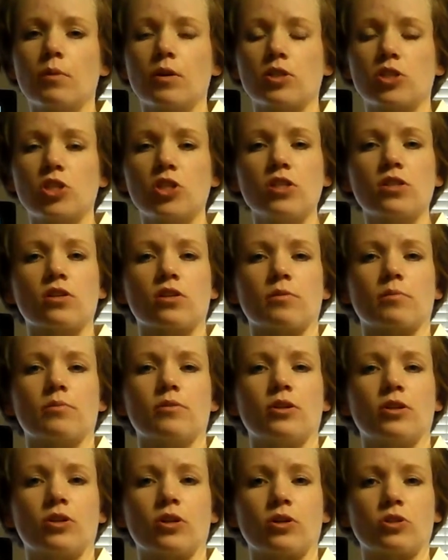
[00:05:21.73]
but she's her,
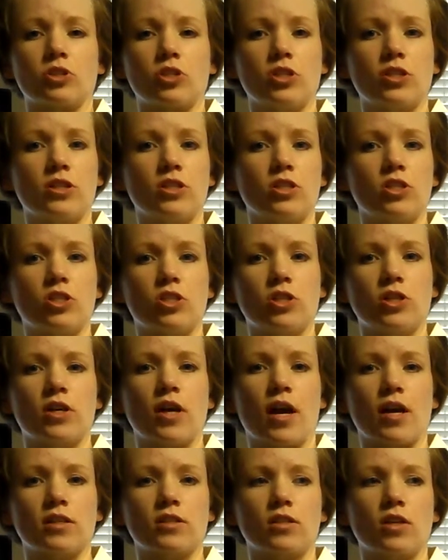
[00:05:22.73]

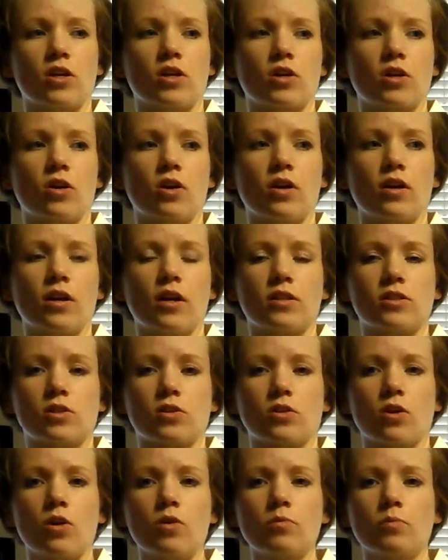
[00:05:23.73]
she has her,
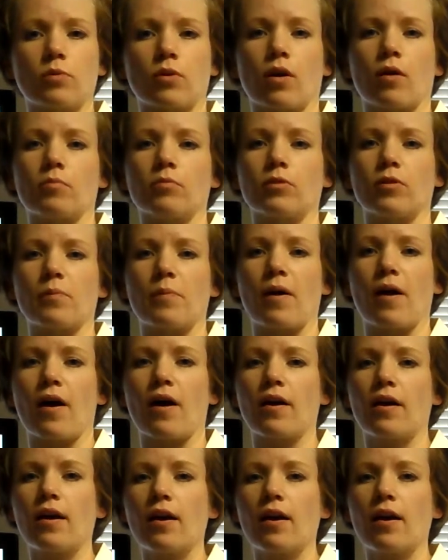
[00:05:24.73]
it's her own problem.